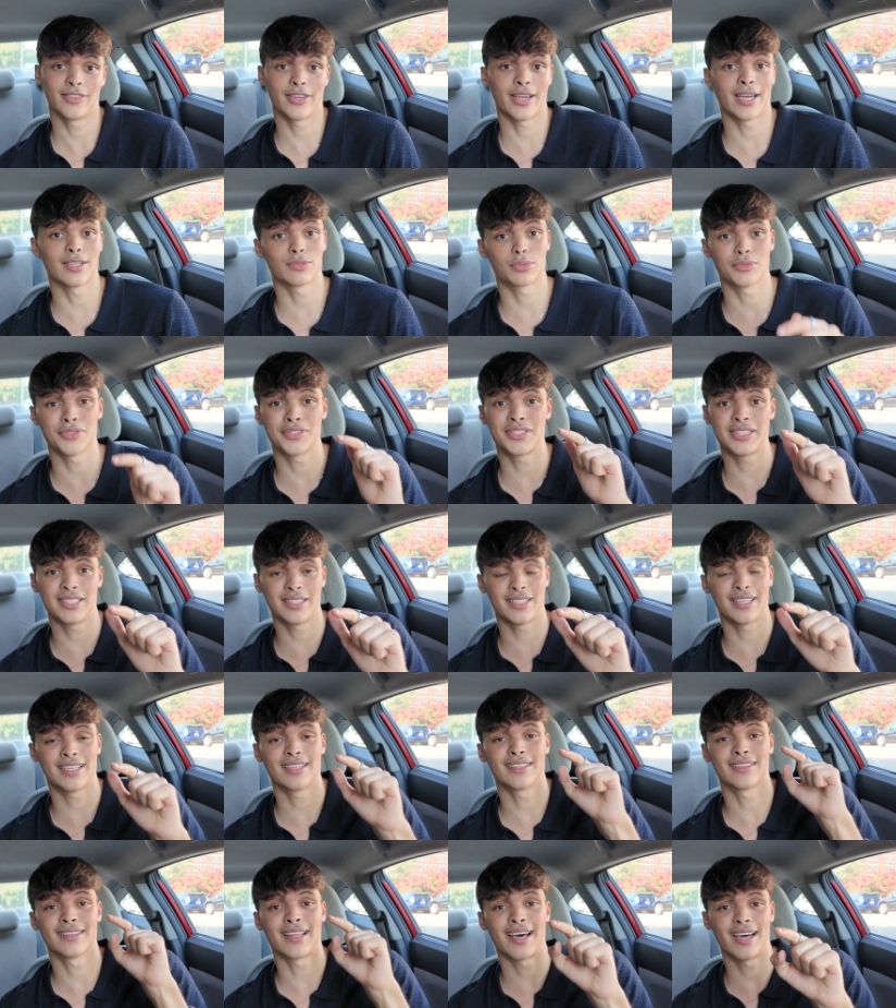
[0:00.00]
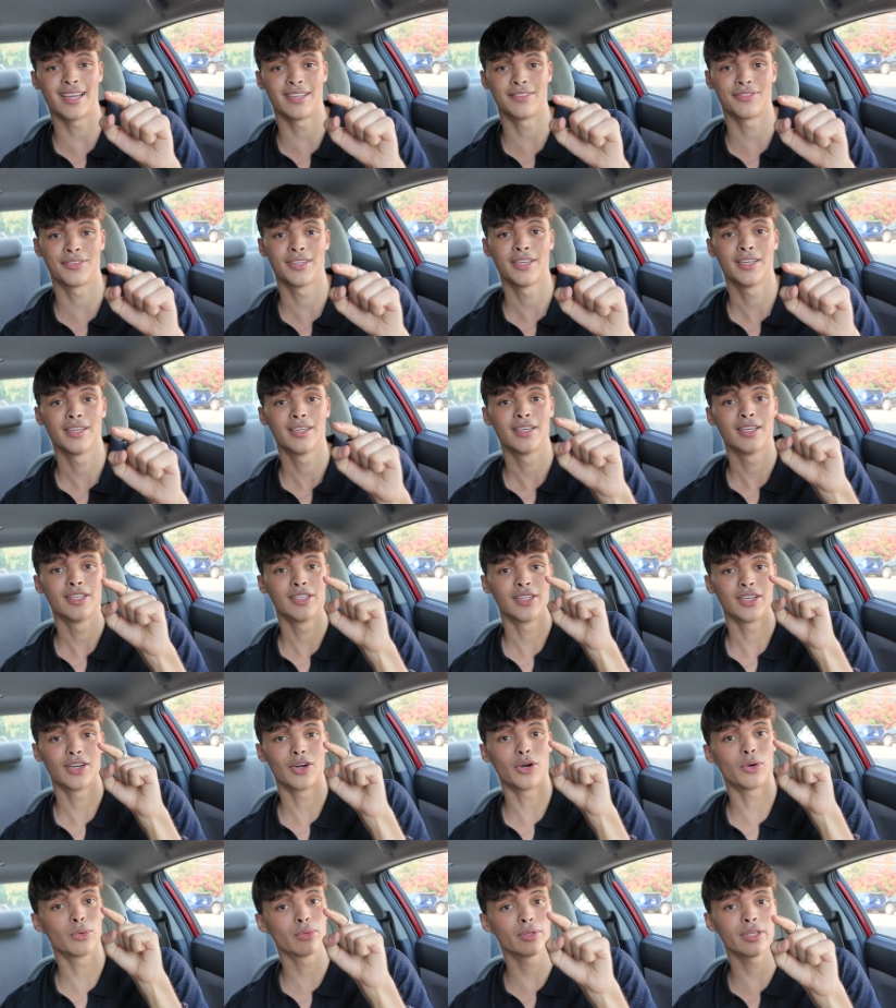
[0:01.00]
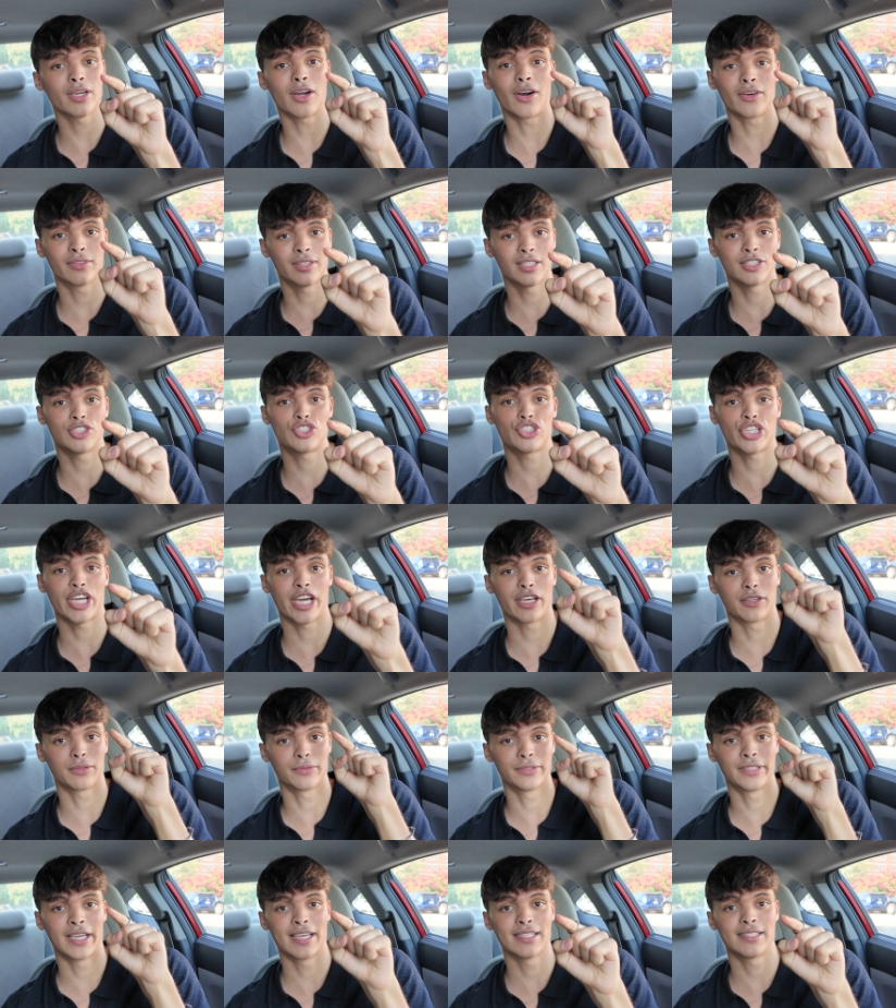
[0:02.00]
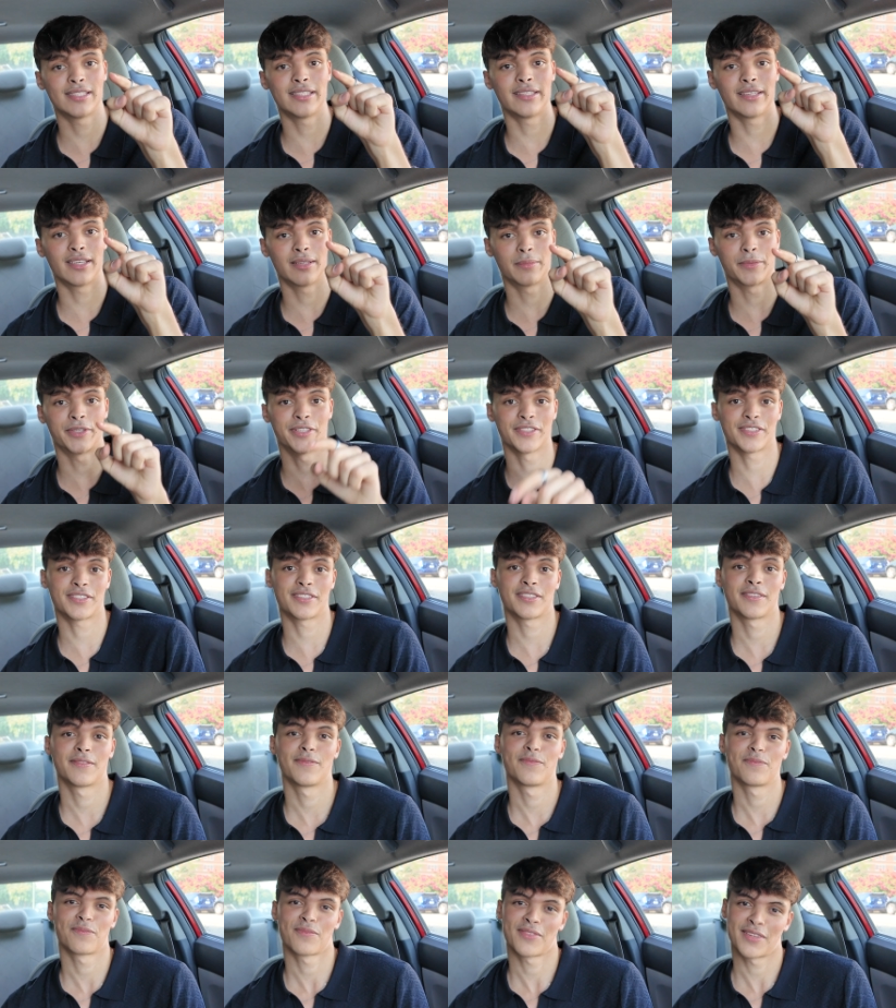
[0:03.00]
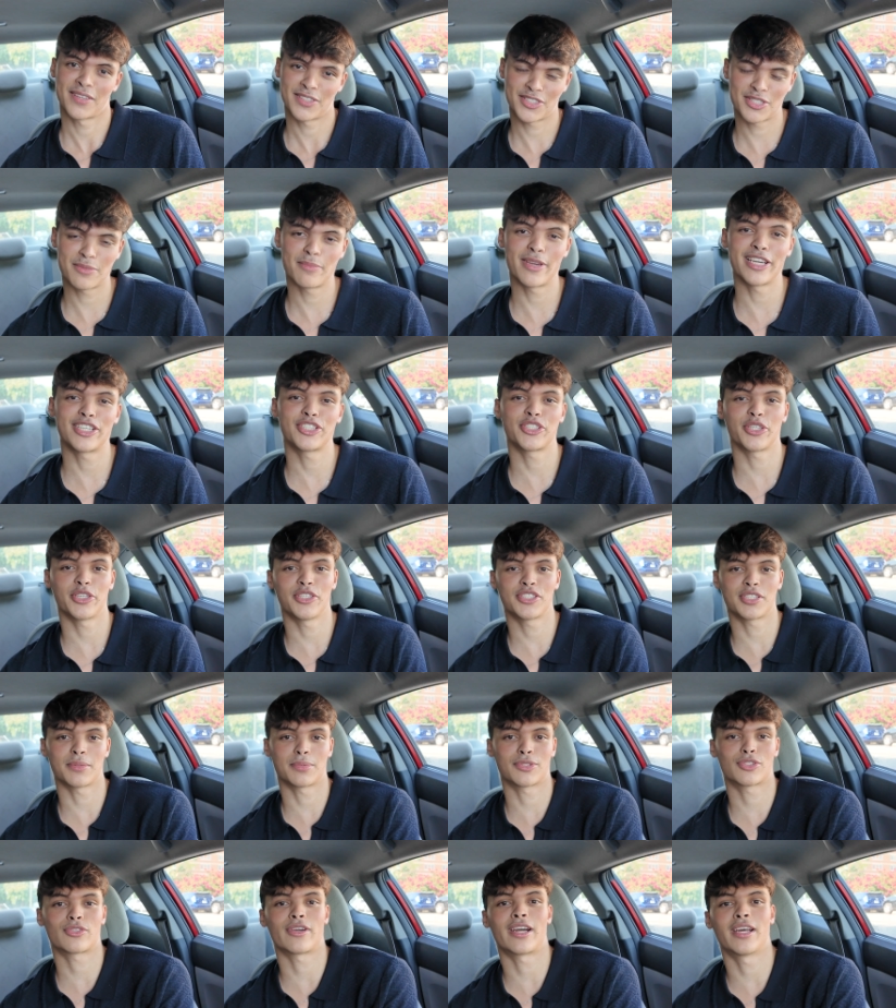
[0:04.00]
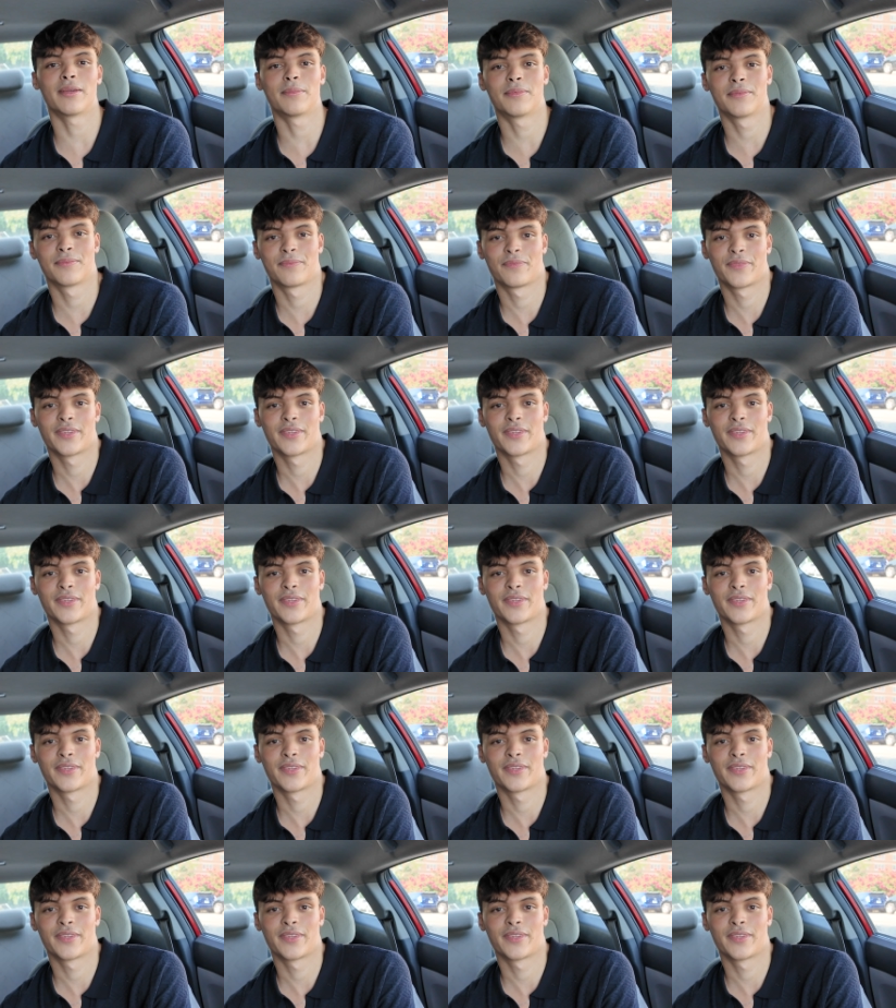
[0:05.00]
You guys will see it live, only on this channel, Yassine Imras. So make sure you subscribe.